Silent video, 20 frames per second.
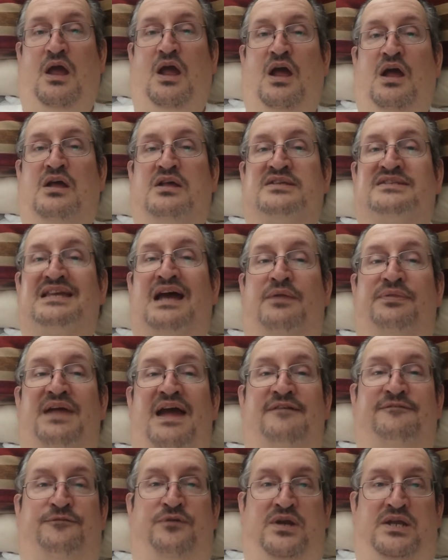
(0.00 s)
South
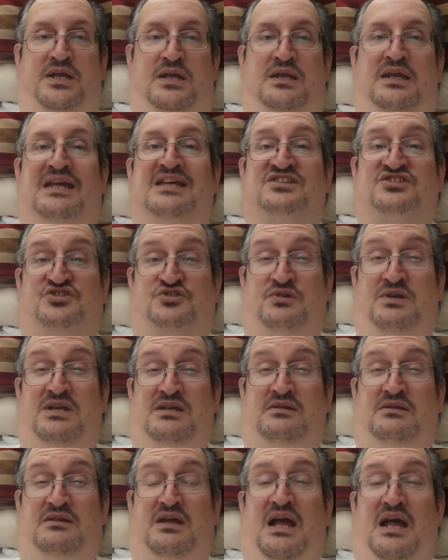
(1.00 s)
African
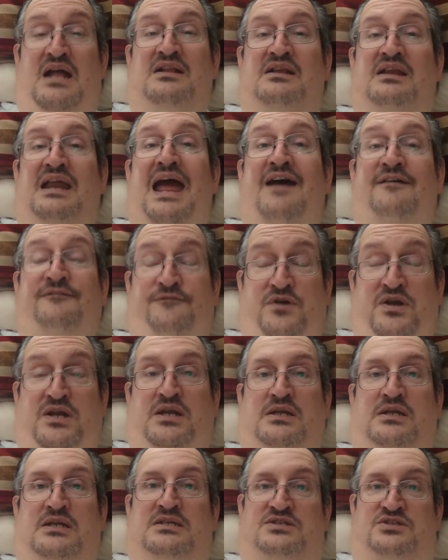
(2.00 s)
history, and African
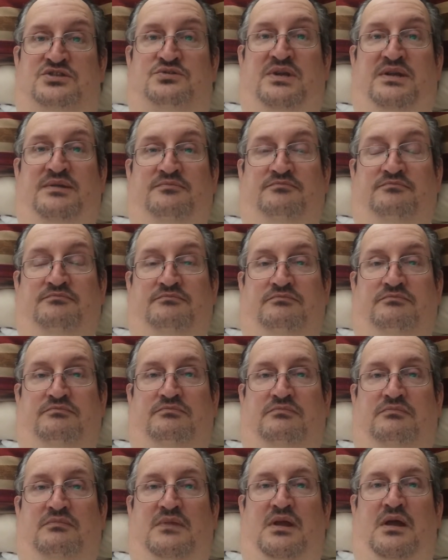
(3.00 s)
history,
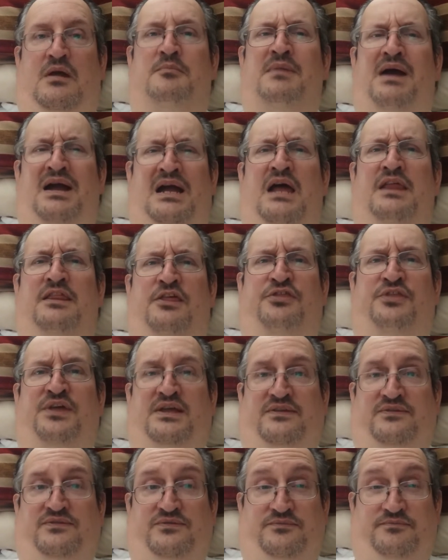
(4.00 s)
among other
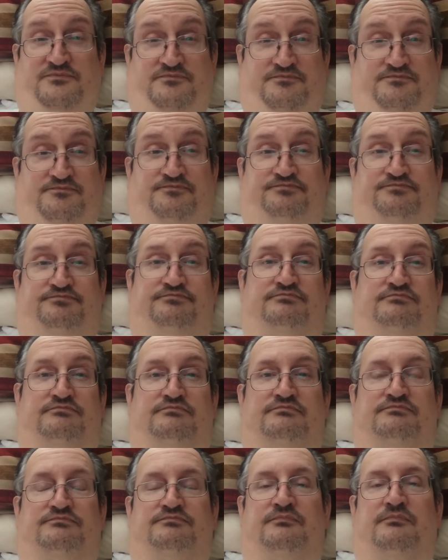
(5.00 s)
things.
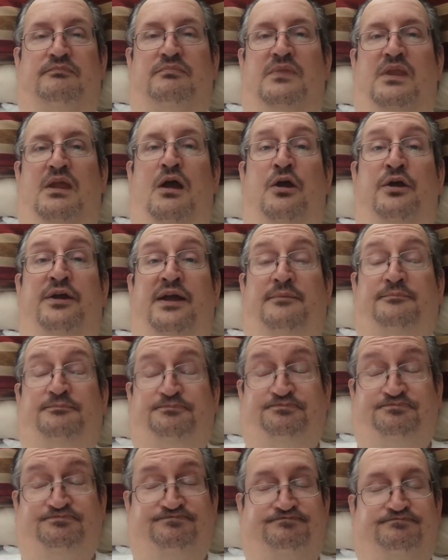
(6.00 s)
Okay,
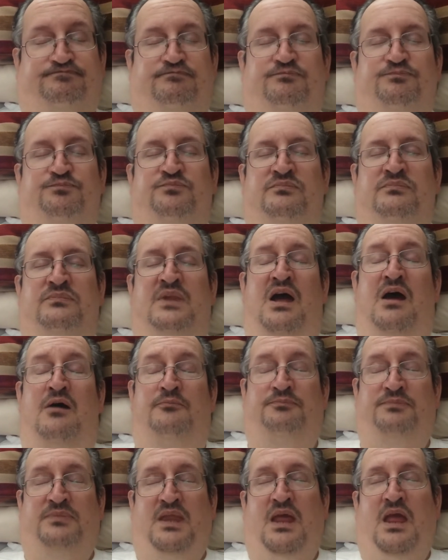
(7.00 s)
now,
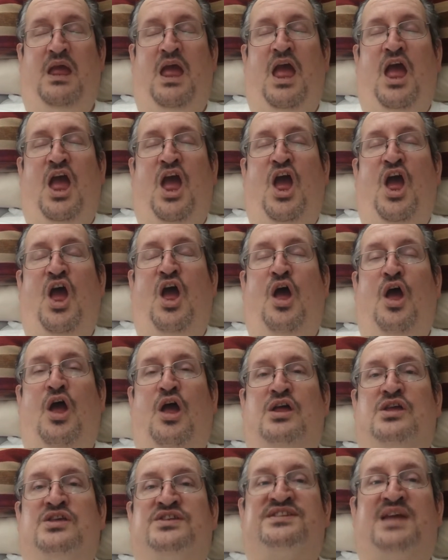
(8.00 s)

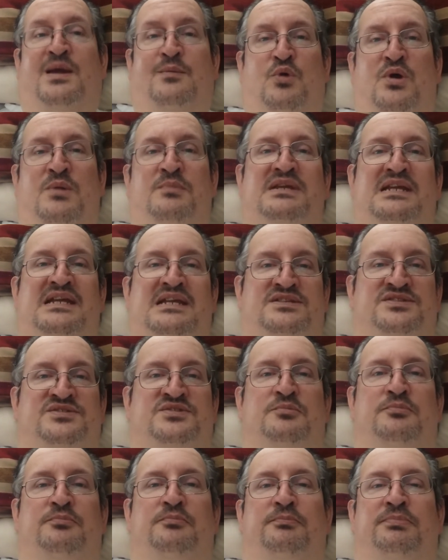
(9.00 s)
someone needs to
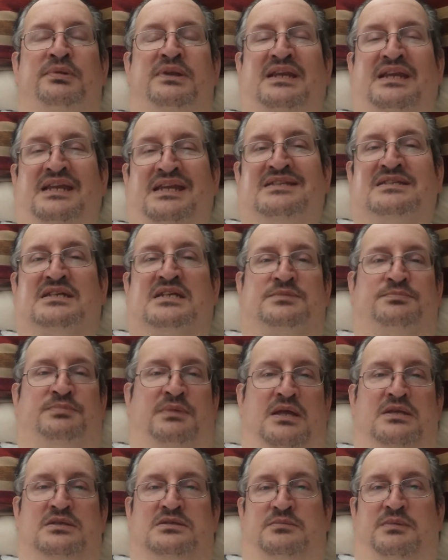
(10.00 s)
please
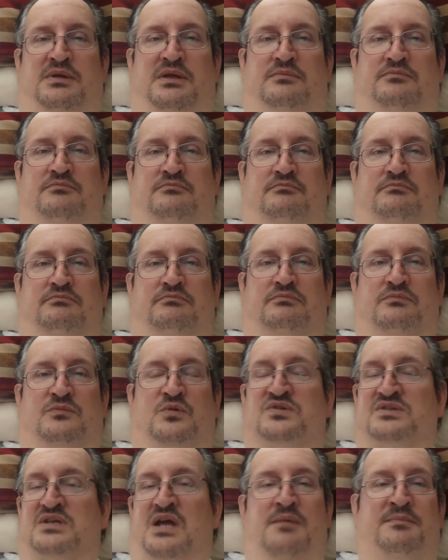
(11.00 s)
explain to me, because
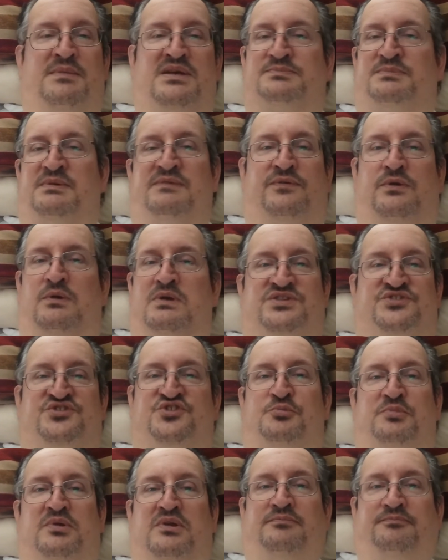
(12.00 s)
I must be very
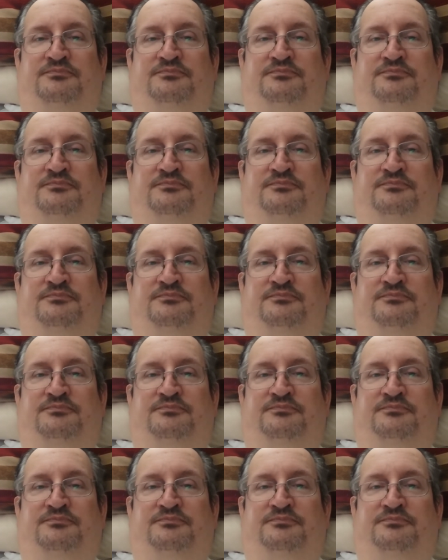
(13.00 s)
stupid,